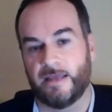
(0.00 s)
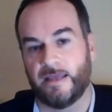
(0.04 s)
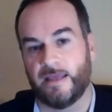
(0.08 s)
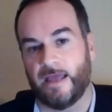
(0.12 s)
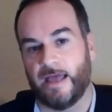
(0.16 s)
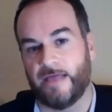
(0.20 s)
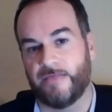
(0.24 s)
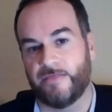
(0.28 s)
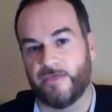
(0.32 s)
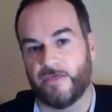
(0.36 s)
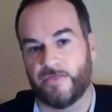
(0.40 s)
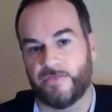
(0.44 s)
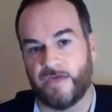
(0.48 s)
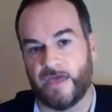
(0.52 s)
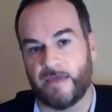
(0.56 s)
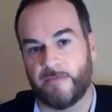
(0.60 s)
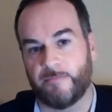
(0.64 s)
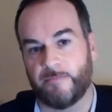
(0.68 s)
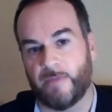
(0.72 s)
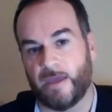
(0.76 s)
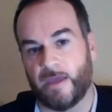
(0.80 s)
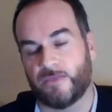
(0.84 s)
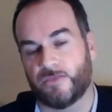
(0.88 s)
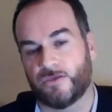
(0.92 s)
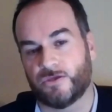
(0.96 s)
and that they
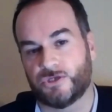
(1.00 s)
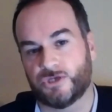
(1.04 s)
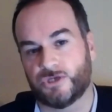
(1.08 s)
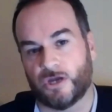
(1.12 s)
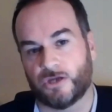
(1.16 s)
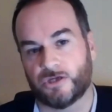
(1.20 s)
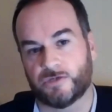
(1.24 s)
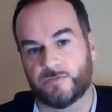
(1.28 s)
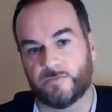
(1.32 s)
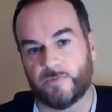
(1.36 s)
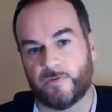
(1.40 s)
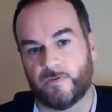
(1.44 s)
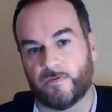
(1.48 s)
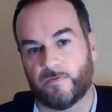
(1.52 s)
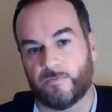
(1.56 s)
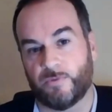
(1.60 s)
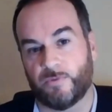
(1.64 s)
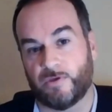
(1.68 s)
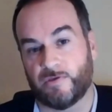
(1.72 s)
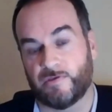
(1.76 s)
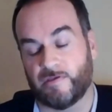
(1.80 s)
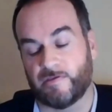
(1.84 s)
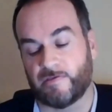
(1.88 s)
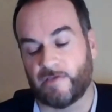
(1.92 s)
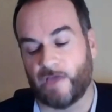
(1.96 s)
make the judgments,
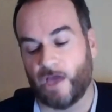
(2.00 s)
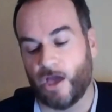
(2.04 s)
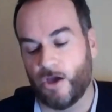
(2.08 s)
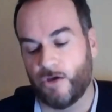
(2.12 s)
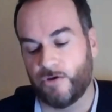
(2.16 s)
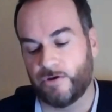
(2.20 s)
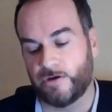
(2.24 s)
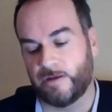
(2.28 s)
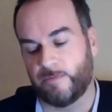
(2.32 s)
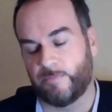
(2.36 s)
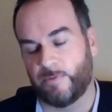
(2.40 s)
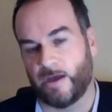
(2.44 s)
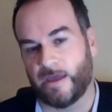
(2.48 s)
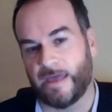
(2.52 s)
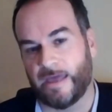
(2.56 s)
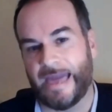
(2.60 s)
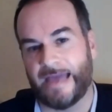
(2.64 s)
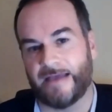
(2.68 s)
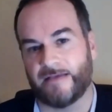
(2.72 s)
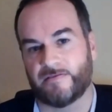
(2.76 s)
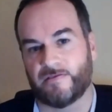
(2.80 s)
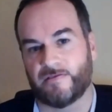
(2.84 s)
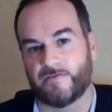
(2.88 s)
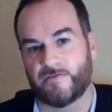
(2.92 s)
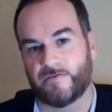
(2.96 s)
because it's only by
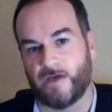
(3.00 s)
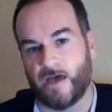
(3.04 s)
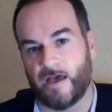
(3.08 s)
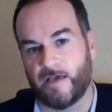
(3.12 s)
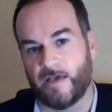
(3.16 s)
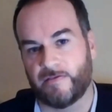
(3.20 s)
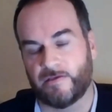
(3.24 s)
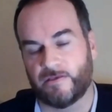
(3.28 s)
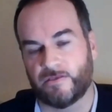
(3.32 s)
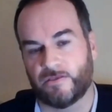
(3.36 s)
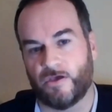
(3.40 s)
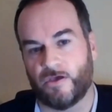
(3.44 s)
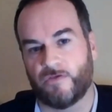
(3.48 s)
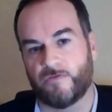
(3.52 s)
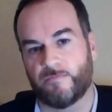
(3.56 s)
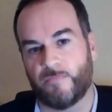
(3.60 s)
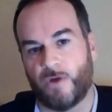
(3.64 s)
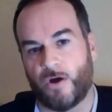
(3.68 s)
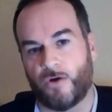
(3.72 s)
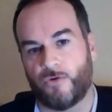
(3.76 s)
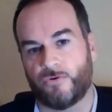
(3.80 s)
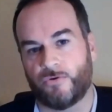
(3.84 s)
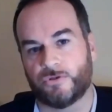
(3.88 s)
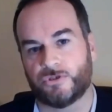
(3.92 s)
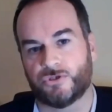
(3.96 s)
exercising those
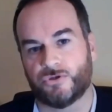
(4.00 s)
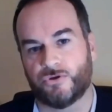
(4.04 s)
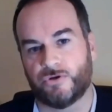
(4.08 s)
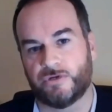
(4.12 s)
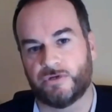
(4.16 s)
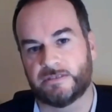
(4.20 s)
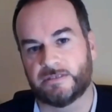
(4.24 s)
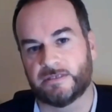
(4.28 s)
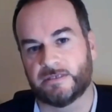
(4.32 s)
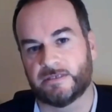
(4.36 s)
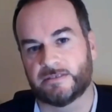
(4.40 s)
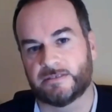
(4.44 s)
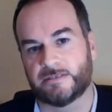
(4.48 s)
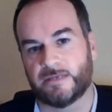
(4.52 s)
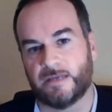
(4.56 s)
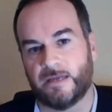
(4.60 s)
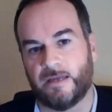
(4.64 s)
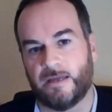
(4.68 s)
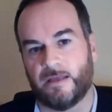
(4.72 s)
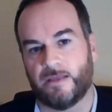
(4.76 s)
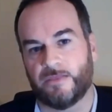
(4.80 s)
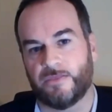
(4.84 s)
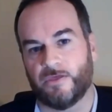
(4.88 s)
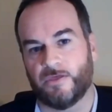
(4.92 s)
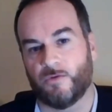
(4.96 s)
moral choices
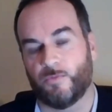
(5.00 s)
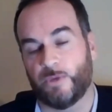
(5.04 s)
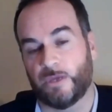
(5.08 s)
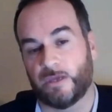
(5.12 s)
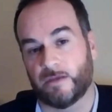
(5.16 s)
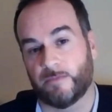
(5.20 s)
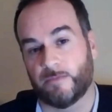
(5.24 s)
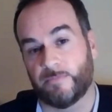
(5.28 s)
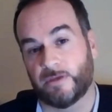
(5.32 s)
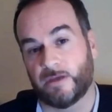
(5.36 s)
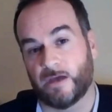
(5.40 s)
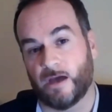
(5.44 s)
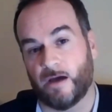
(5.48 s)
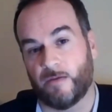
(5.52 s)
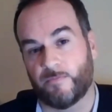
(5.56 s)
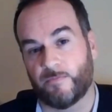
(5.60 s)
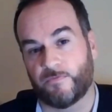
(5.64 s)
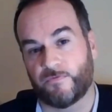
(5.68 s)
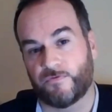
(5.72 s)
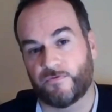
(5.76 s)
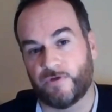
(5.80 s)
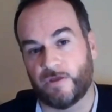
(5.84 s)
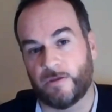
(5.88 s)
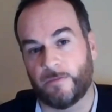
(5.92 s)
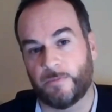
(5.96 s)
that we can become
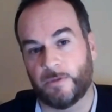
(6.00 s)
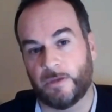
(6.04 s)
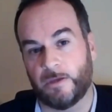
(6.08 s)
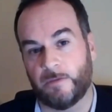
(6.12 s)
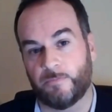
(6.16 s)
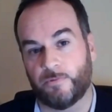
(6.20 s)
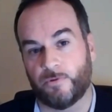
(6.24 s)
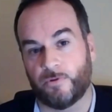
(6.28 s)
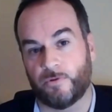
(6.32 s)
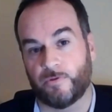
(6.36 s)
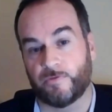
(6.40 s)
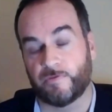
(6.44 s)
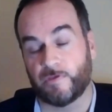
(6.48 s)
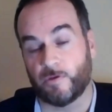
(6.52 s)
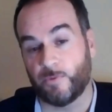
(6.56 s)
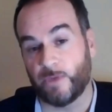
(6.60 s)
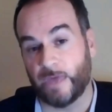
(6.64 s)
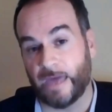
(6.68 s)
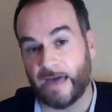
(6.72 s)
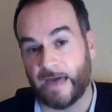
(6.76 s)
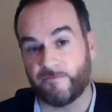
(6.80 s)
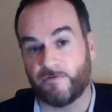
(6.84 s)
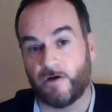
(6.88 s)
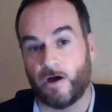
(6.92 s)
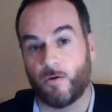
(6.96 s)
free people. So we
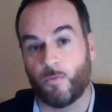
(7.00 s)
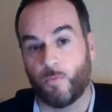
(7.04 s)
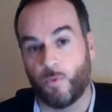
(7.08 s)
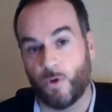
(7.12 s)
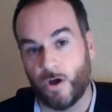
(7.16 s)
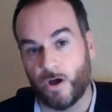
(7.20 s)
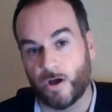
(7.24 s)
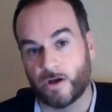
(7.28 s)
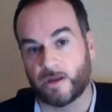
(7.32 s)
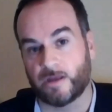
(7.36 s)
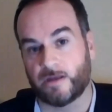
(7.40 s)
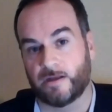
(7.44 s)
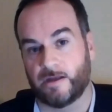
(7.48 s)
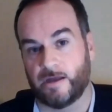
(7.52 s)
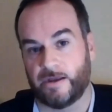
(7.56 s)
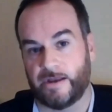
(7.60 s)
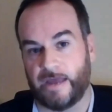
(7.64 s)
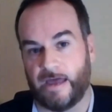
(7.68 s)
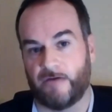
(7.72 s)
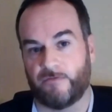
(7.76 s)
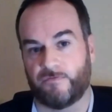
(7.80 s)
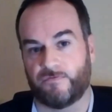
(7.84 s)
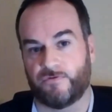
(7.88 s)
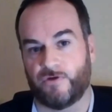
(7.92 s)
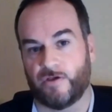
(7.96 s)
have our work cut
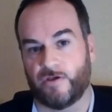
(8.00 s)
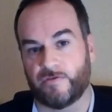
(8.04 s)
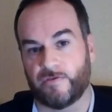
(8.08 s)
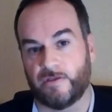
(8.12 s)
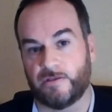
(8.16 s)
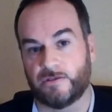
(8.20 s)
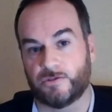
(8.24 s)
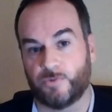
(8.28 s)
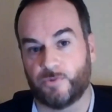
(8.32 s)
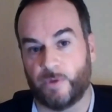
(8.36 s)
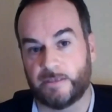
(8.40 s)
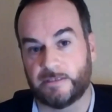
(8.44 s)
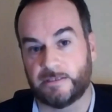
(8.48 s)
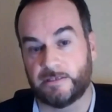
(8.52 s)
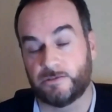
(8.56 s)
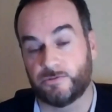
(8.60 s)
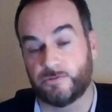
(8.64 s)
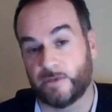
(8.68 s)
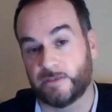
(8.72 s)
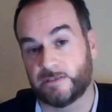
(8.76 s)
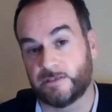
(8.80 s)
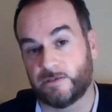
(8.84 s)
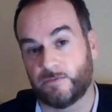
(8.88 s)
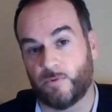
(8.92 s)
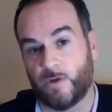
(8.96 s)
out for us in
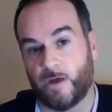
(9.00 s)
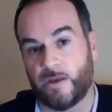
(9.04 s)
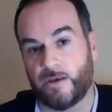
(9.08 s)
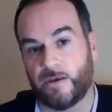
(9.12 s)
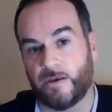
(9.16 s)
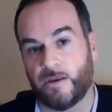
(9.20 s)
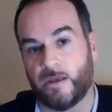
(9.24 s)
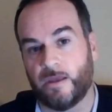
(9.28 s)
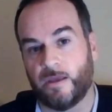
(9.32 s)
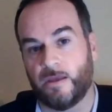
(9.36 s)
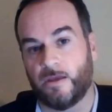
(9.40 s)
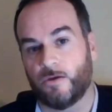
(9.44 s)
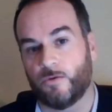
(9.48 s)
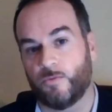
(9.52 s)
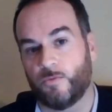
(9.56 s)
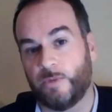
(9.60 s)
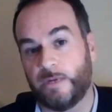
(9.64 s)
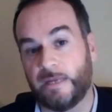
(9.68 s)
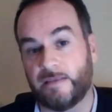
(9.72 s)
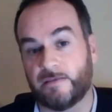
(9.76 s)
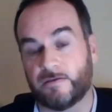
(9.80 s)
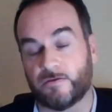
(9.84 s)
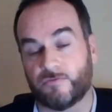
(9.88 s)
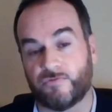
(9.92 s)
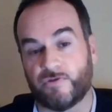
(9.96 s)
2021. We
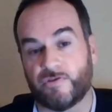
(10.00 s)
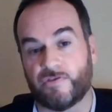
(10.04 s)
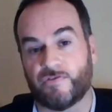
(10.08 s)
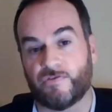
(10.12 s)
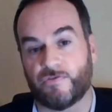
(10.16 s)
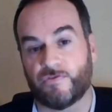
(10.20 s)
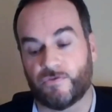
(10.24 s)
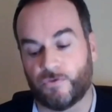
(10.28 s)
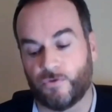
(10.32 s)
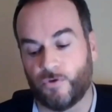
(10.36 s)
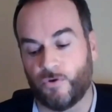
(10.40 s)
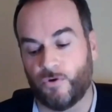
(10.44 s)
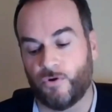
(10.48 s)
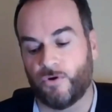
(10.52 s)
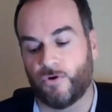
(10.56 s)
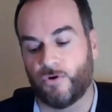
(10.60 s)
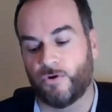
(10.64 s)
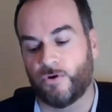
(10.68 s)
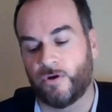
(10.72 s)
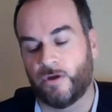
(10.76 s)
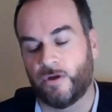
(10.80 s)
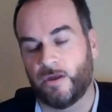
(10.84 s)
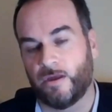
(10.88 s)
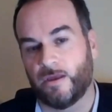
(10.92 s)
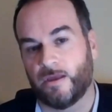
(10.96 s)
need to
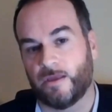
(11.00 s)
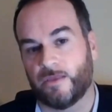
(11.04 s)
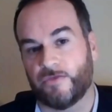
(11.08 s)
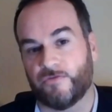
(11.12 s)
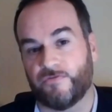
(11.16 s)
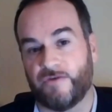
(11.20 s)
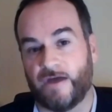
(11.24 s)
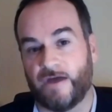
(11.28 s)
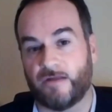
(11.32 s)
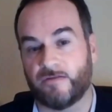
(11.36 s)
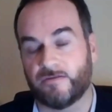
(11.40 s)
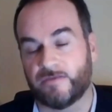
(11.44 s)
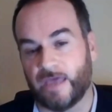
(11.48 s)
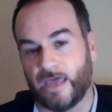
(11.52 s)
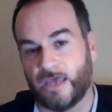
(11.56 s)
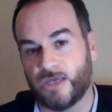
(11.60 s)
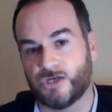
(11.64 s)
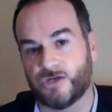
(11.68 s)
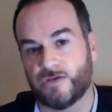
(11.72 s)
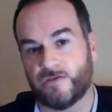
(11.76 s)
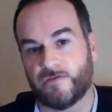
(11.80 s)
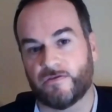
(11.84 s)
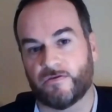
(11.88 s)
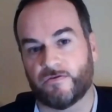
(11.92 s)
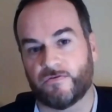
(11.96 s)
restore the
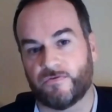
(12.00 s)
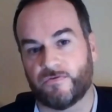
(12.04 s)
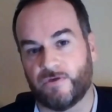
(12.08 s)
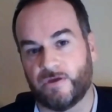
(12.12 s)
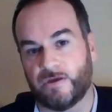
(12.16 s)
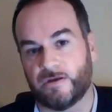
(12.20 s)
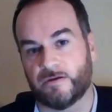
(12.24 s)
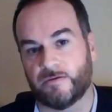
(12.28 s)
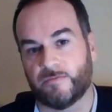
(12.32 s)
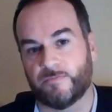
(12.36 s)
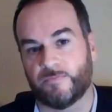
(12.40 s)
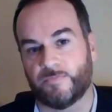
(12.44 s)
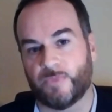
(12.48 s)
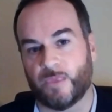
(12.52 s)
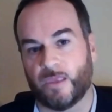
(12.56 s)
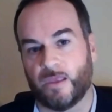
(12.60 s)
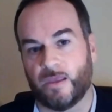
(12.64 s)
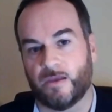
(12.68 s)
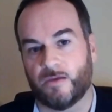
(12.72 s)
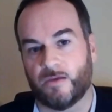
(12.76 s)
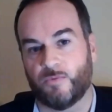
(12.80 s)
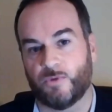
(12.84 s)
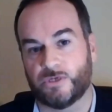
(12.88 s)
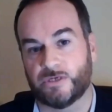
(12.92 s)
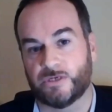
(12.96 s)
foundations of freedom,
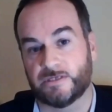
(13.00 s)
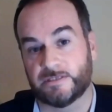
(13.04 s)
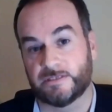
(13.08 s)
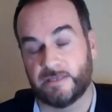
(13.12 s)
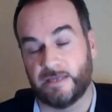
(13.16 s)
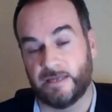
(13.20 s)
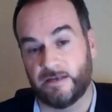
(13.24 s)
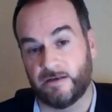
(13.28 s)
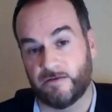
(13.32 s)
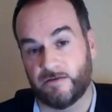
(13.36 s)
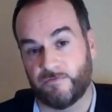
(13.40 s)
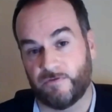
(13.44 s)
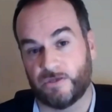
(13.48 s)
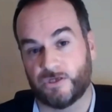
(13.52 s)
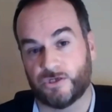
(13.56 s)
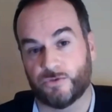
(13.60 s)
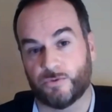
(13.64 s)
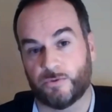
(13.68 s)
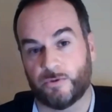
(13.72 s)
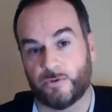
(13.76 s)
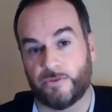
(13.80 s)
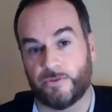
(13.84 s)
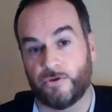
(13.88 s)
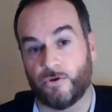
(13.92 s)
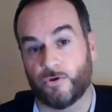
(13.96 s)
which is the
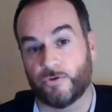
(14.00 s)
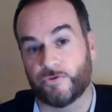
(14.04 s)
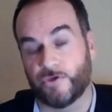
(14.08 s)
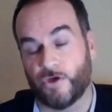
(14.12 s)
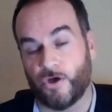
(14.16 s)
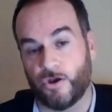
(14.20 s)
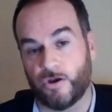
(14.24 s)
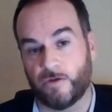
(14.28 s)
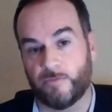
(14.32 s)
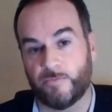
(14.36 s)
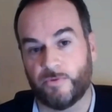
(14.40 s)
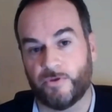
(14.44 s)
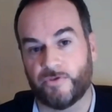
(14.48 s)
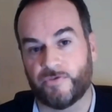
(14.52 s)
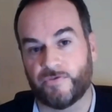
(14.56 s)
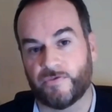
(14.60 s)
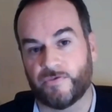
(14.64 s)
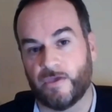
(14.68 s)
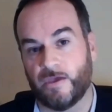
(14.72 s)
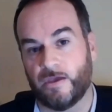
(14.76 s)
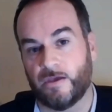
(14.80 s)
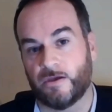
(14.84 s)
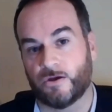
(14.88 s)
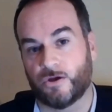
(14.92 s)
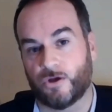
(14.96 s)
individual, the autonomous,
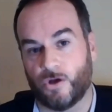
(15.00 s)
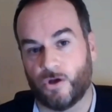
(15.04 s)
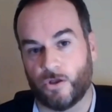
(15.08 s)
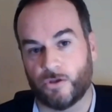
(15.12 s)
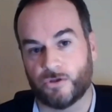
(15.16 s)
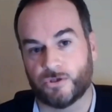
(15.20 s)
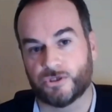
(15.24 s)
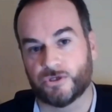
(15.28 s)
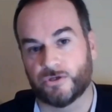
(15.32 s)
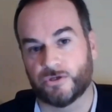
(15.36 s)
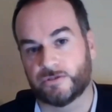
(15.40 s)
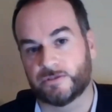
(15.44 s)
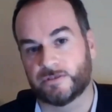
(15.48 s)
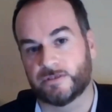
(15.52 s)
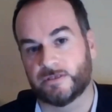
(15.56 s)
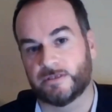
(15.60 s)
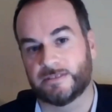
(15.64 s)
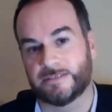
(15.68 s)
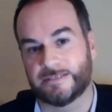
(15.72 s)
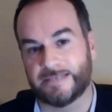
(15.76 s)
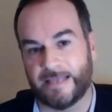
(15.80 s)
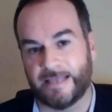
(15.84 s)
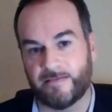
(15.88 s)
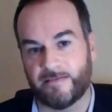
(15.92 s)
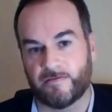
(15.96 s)
conscious,
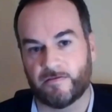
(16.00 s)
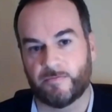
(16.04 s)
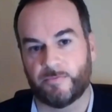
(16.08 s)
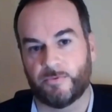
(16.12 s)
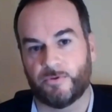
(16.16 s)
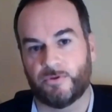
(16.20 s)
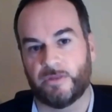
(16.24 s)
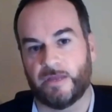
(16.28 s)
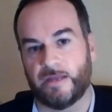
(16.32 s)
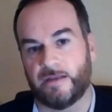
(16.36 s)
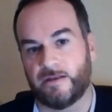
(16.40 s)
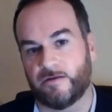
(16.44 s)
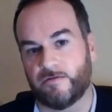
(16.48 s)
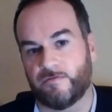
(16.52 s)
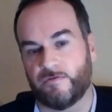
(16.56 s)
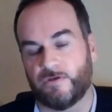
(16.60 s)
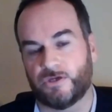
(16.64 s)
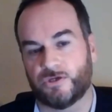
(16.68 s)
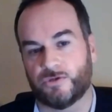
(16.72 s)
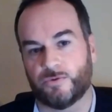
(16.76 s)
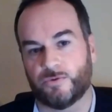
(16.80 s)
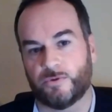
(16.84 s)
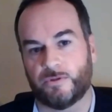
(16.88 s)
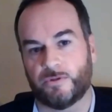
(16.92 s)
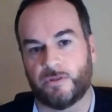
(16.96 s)
sensible
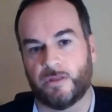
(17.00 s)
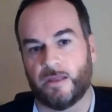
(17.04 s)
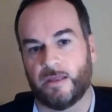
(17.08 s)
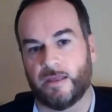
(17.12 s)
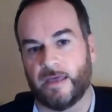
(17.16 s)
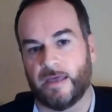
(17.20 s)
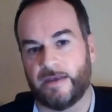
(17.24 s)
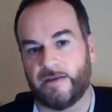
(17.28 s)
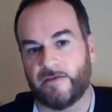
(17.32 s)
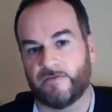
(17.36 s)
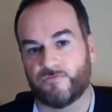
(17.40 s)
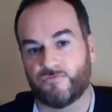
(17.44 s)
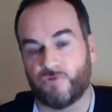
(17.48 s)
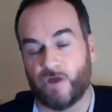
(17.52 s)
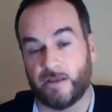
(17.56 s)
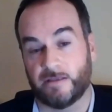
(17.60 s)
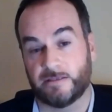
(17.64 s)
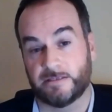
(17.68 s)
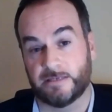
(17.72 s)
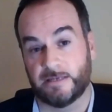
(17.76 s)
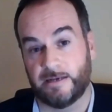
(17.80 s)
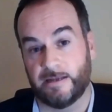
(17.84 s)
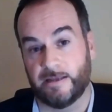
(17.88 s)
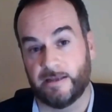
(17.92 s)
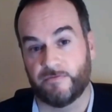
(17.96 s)
individual, and his right
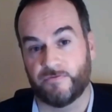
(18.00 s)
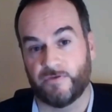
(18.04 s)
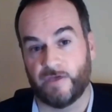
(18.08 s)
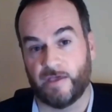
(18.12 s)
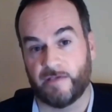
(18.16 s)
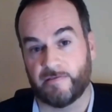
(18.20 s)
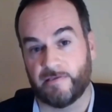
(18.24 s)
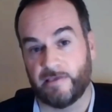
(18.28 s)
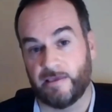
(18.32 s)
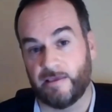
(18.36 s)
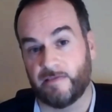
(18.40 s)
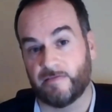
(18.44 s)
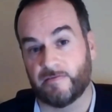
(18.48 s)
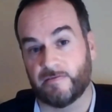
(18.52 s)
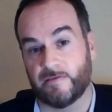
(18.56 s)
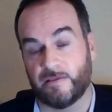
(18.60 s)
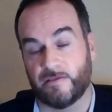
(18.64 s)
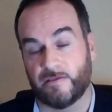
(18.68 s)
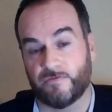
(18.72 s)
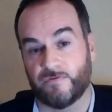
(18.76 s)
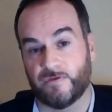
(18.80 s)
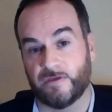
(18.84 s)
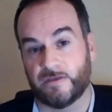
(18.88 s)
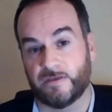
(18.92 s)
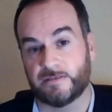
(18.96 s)
to live as he
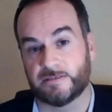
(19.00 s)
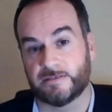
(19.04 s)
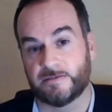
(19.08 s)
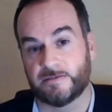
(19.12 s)
sees fit.